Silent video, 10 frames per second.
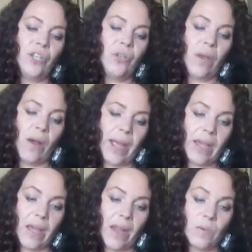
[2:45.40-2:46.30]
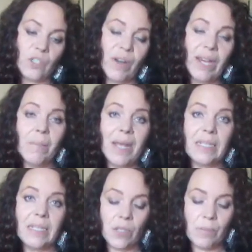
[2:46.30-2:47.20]
do like, and was
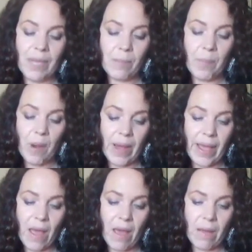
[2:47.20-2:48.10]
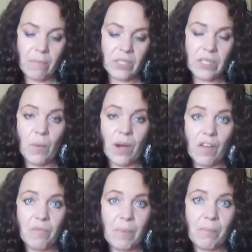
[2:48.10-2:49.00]
recommended to me by someone
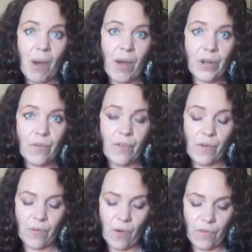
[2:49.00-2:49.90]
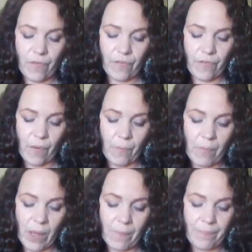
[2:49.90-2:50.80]
I've been buying off
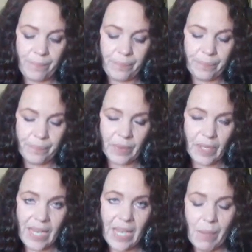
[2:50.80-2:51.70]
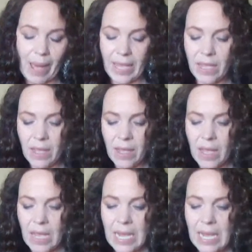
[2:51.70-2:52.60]
from eBay,
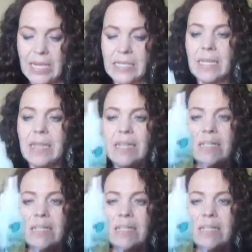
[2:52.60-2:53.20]
is